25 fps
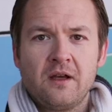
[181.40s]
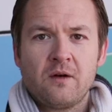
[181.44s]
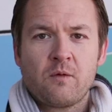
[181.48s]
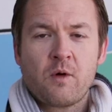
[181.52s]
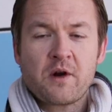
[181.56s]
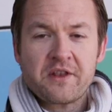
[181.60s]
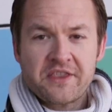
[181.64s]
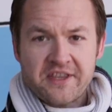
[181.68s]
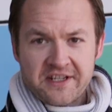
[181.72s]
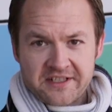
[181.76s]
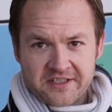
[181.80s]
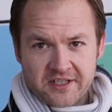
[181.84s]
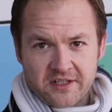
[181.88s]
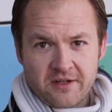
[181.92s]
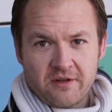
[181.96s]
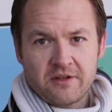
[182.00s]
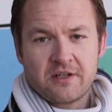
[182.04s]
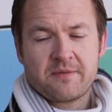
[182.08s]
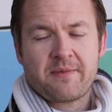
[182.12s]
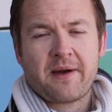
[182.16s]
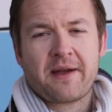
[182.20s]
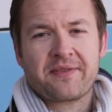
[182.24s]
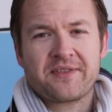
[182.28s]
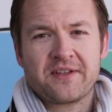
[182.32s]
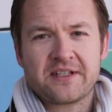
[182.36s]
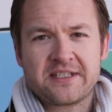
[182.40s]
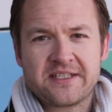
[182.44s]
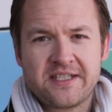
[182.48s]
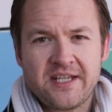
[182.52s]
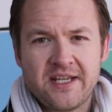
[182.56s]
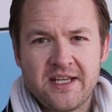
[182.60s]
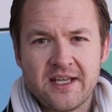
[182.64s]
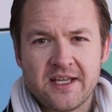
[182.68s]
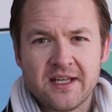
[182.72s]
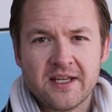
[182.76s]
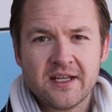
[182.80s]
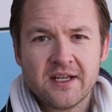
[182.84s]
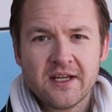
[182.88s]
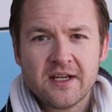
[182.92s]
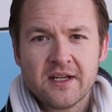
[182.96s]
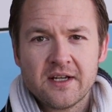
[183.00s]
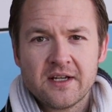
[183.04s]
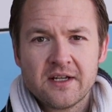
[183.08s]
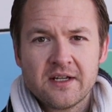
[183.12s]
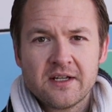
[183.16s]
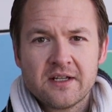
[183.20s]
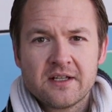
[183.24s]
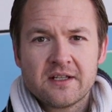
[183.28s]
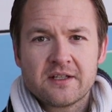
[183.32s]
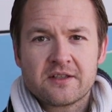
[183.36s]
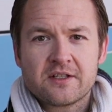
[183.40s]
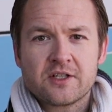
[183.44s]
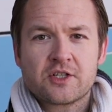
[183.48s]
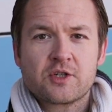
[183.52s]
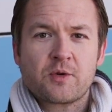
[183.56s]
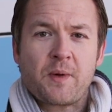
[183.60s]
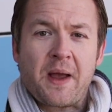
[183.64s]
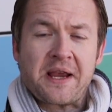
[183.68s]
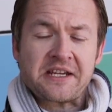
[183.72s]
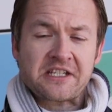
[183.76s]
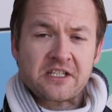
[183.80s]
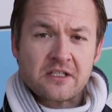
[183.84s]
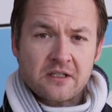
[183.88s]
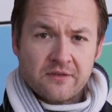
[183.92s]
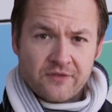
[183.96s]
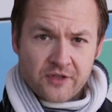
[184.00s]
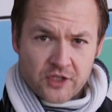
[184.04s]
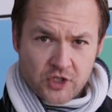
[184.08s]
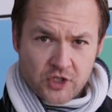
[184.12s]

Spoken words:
One thing to note about the T, the direction of